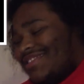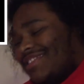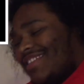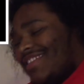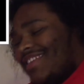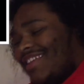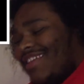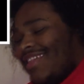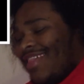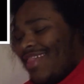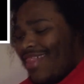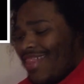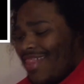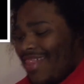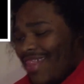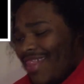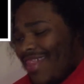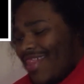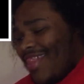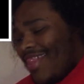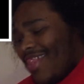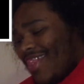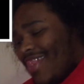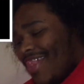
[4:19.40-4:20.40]

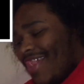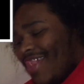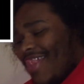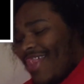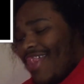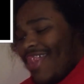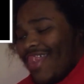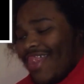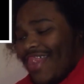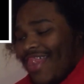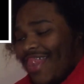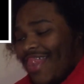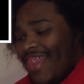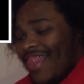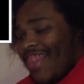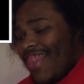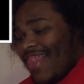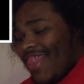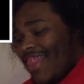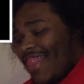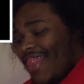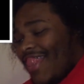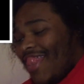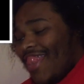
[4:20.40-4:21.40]

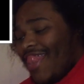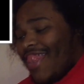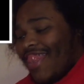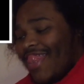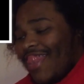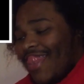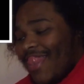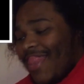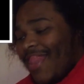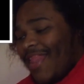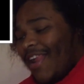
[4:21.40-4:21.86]
Nobody speaks.